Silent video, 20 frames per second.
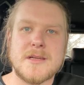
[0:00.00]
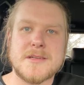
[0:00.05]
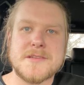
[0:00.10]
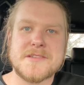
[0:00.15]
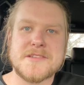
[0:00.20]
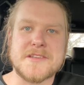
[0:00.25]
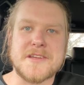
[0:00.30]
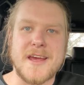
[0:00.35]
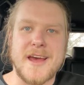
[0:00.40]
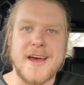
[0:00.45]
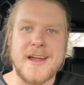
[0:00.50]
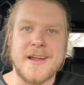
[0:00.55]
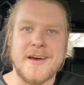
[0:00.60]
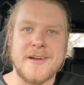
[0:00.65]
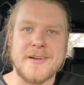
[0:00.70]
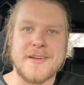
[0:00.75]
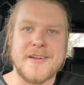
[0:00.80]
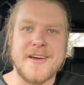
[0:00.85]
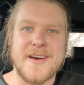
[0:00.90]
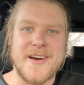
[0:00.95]
What's going
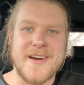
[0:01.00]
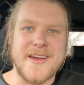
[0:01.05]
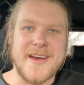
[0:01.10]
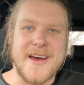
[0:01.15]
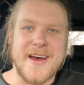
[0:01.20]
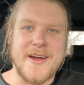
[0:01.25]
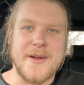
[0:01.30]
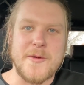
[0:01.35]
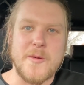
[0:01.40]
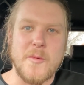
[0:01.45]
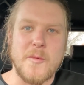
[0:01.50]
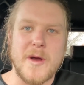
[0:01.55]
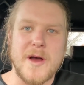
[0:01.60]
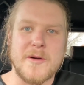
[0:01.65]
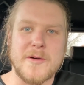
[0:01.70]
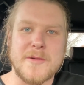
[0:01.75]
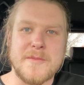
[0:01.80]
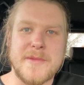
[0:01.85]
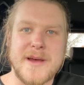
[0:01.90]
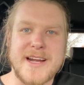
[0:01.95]
on, Coco?
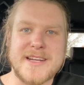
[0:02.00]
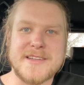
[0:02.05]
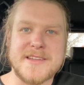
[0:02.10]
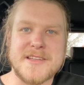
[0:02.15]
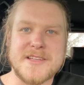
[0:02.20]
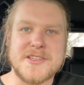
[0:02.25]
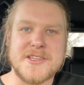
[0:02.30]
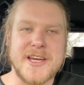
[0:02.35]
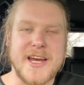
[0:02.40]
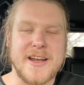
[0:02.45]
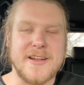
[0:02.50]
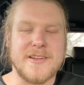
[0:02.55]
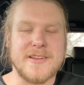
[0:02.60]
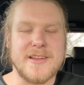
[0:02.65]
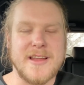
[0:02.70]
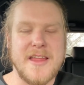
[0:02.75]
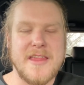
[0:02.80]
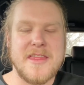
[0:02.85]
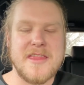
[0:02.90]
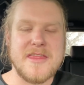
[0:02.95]
Welcome back to the
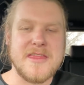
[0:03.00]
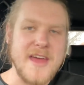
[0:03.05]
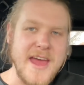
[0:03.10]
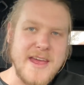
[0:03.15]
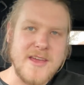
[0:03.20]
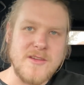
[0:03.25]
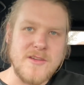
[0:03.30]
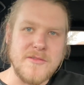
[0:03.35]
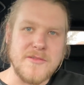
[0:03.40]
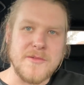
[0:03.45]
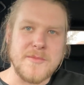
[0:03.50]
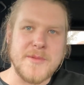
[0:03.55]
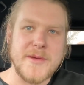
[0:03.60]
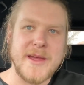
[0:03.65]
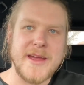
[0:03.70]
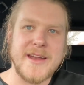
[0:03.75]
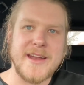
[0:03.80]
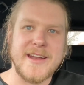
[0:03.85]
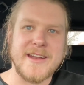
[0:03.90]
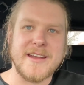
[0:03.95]
channel. Thank you for
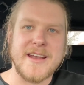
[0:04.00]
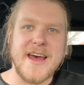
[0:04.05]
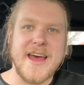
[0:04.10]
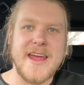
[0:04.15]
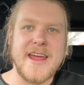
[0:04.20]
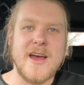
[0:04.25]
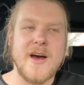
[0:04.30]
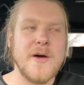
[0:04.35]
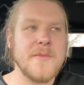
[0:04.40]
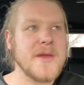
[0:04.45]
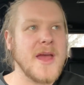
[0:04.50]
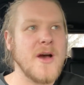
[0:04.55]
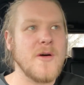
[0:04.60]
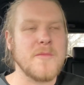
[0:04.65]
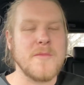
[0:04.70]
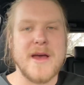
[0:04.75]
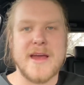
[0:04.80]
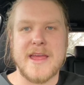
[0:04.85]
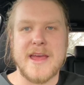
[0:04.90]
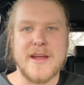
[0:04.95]
being here today. I'm
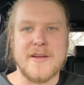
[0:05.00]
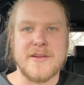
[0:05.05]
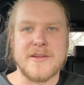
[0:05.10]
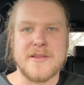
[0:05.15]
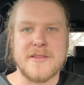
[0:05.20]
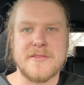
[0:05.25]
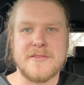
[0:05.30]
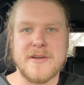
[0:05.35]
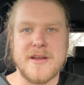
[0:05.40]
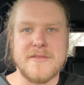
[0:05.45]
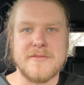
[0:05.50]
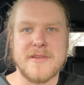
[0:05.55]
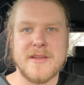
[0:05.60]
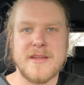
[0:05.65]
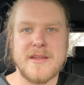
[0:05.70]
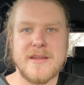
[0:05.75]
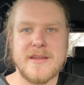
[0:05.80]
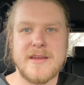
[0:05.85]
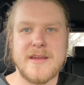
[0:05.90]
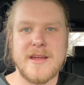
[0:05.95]
going back out on a thrift
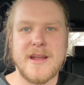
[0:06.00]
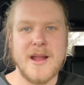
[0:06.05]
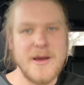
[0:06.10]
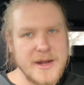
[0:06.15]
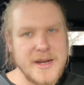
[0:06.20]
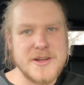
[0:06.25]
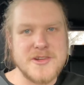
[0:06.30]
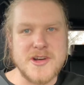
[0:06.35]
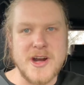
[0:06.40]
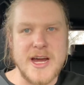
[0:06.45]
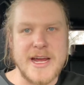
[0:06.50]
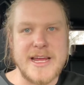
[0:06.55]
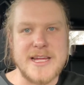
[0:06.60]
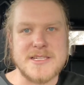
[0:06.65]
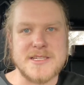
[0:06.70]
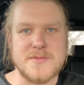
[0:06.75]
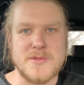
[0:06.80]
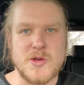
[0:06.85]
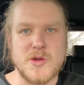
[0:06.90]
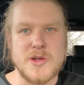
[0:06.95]
and I'm going to try and get
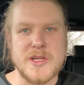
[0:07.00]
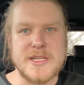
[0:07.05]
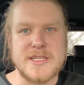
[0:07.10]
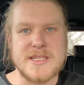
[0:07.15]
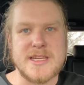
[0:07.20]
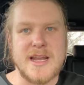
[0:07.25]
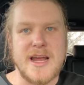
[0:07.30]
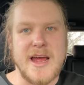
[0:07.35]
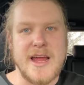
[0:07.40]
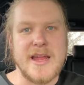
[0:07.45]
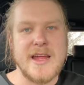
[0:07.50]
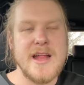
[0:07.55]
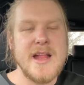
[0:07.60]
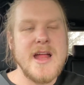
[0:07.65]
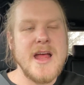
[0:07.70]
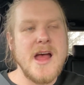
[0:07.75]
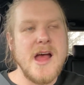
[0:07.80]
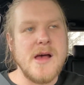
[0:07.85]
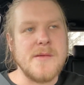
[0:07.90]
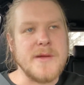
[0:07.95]
some goodies today.
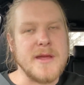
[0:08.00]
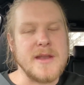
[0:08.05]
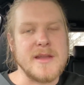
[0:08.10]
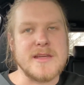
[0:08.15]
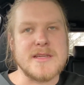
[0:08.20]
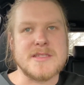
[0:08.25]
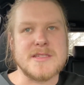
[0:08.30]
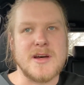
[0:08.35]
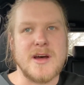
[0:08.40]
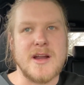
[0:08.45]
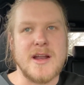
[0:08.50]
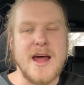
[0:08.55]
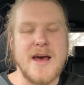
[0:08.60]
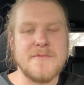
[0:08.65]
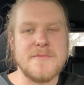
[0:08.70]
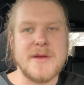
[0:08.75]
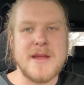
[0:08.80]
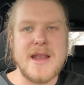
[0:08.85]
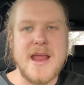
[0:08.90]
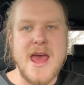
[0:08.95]
Getting excited. I
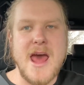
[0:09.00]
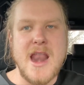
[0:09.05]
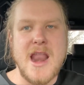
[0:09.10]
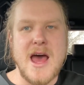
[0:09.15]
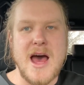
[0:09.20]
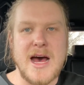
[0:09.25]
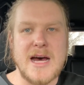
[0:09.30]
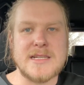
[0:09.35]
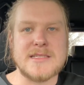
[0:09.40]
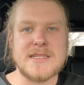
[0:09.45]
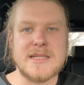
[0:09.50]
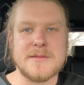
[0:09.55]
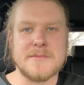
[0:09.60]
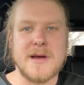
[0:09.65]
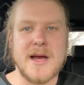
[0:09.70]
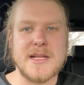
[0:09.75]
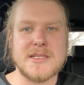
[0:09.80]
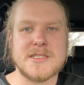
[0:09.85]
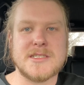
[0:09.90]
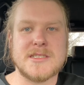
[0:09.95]
haven't been out hunting
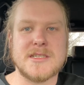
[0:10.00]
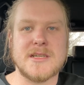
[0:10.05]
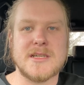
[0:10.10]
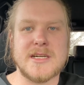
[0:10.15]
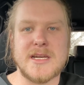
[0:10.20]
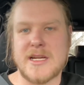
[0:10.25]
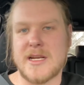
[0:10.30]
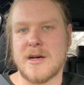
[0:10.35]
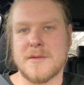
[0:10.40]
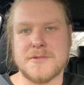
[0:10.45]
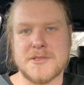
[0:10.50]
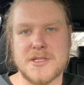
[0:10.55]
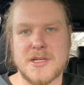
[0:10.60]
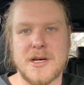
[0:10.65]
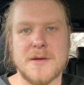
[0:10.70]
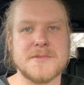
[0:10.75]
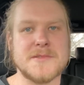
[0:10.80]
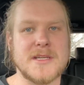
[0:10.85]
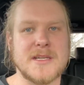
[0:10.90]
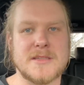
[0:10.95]
much at op
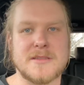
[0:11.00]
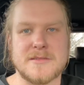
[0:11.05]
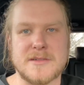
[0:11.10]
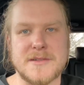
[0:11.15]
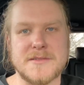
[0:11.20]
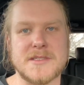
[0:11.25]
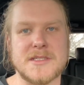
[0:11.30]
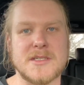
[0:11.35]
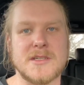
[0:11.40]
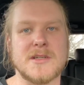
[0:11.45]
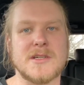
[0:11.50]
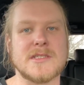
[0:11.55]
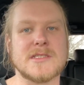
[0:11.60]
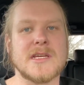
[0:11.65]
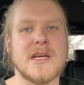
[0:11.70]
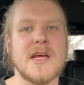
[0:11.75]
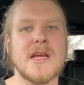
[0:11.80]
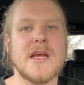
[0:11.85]
shops, at thrift stores.